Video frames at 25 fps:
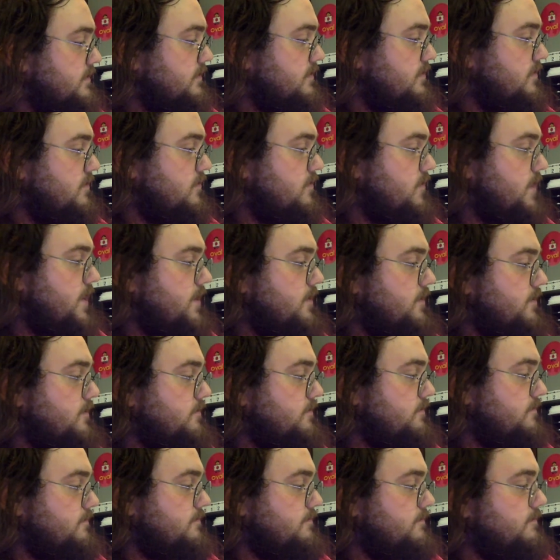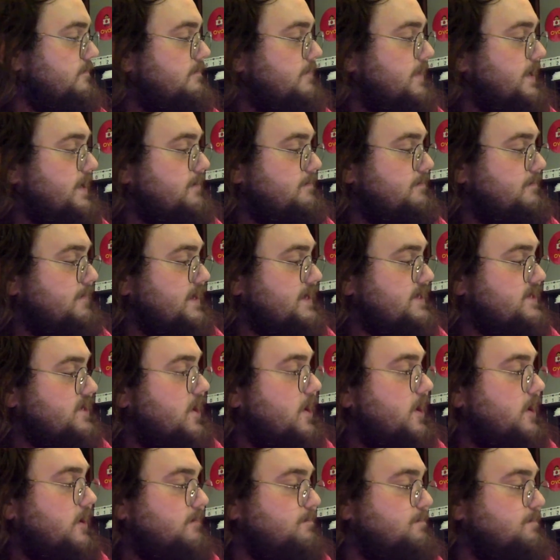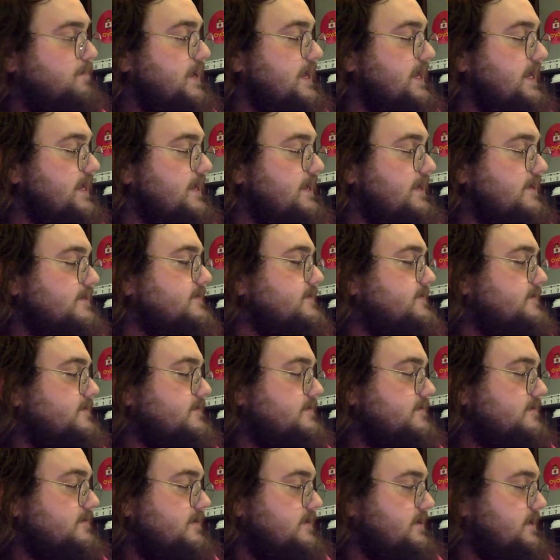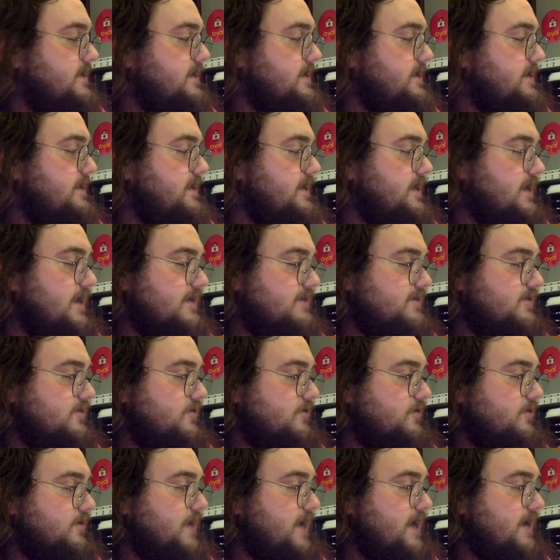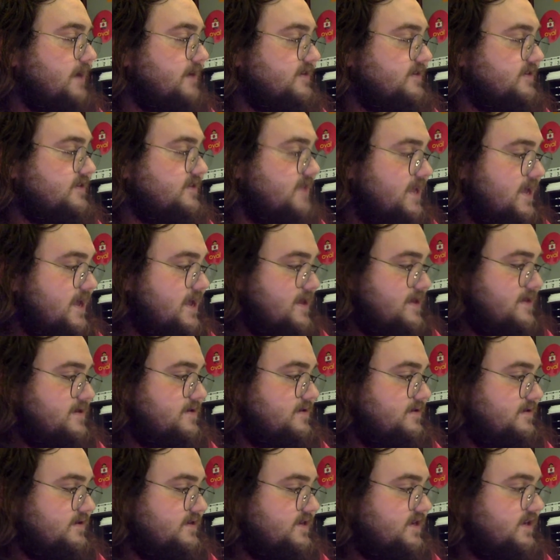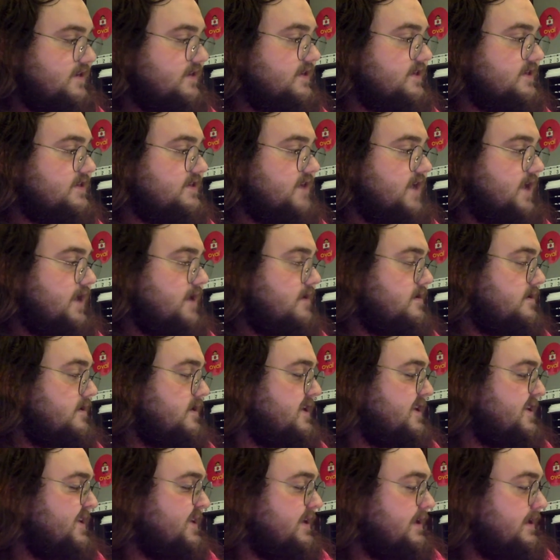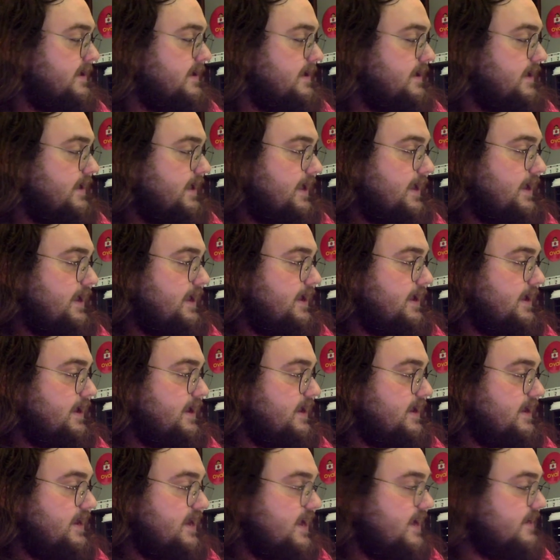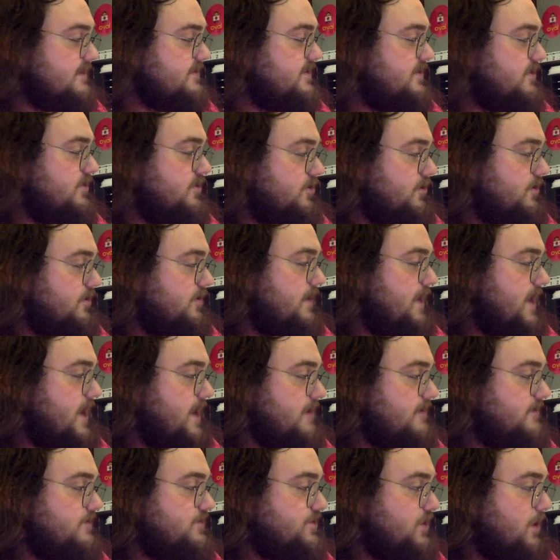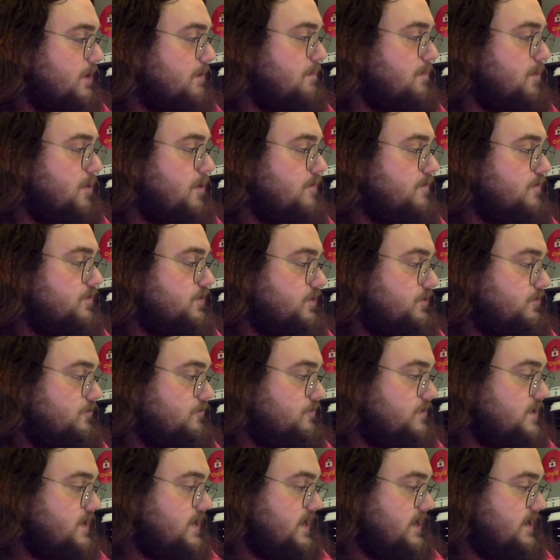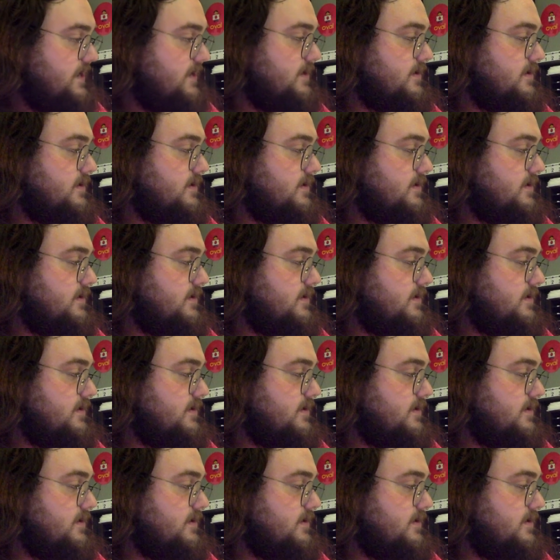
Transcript: "Well, my dog Beans, he hasn't learned how to sit," Tilly said. And he hasn't learned how to jump over the creek."